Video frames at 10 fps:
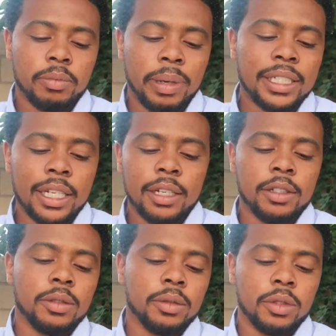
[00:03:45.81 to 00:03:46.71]
basically
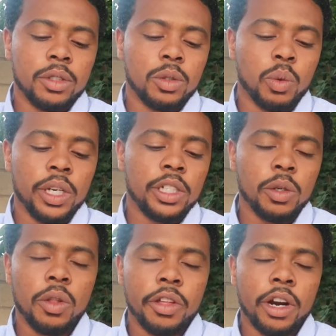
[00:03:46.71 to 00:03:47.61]

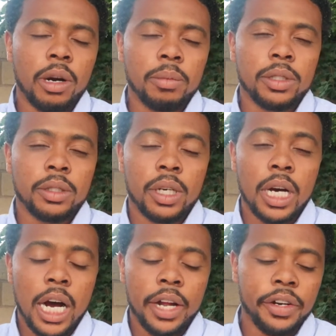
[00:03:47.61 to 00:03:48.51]
22 therms
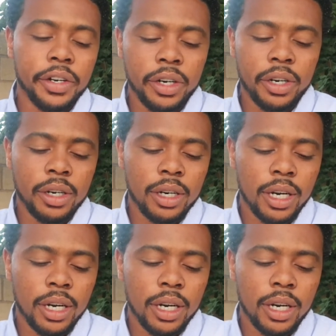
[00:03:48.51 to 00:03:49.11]
under